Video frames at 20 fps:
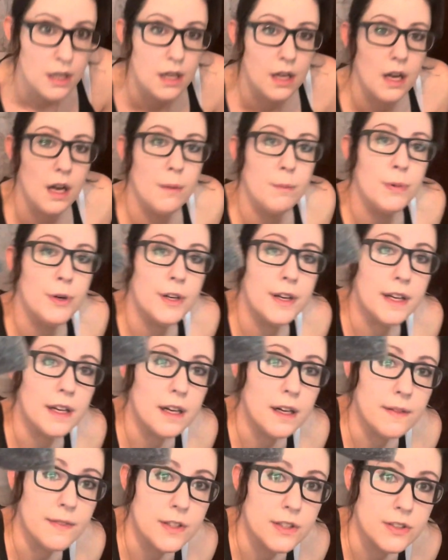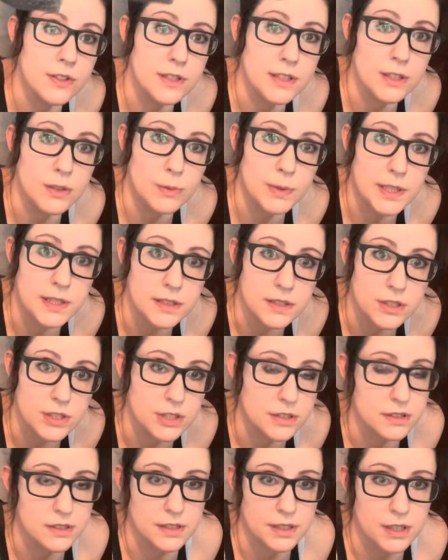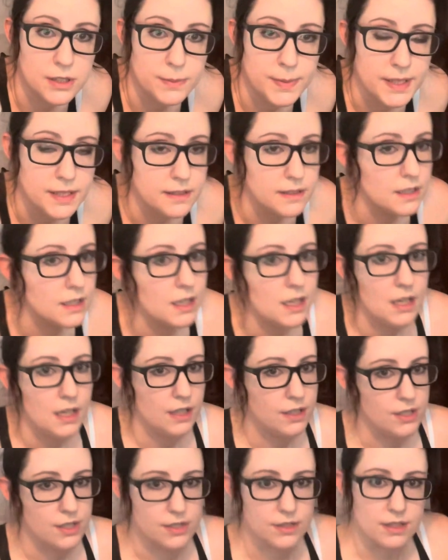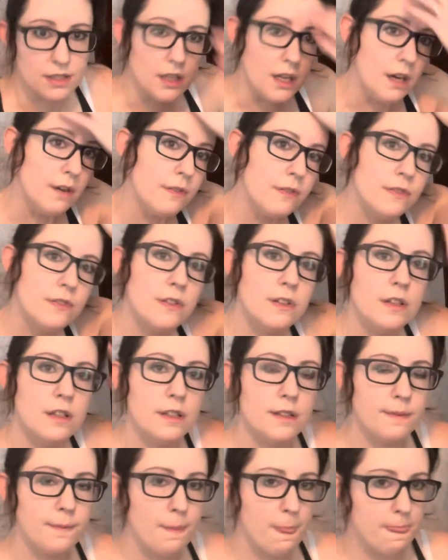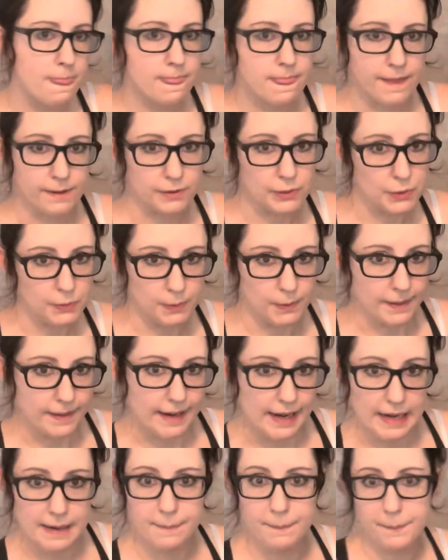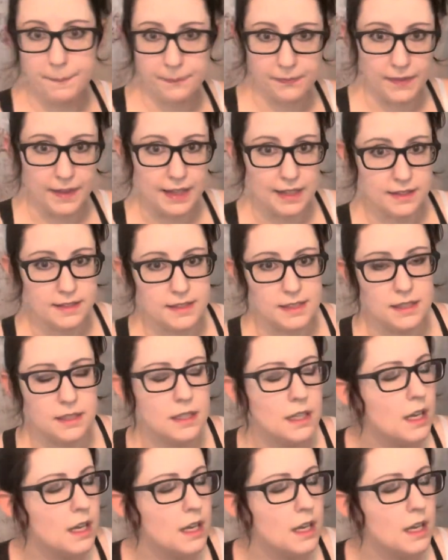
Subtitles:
I'm putting on the steel wool, just a little bit, just enough to lubricate, and that's it.